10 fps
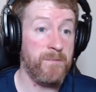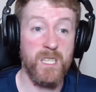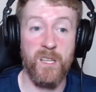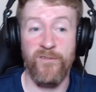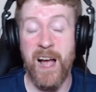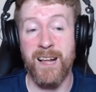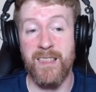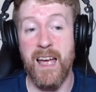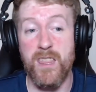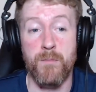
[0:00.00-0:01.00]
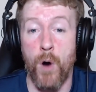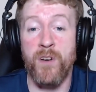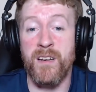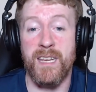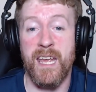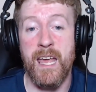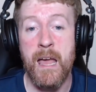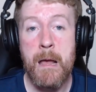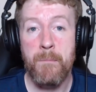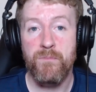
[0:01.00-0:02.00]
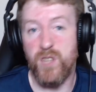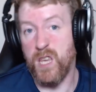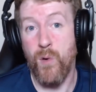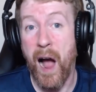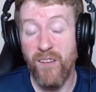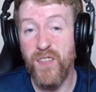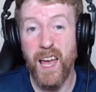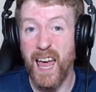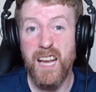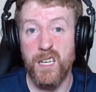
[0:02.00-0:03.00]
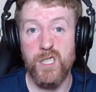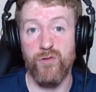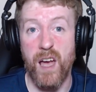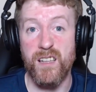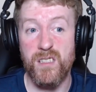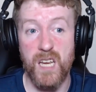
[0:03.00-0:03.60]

There's the fact that in the modern day, do you have their likeness rights?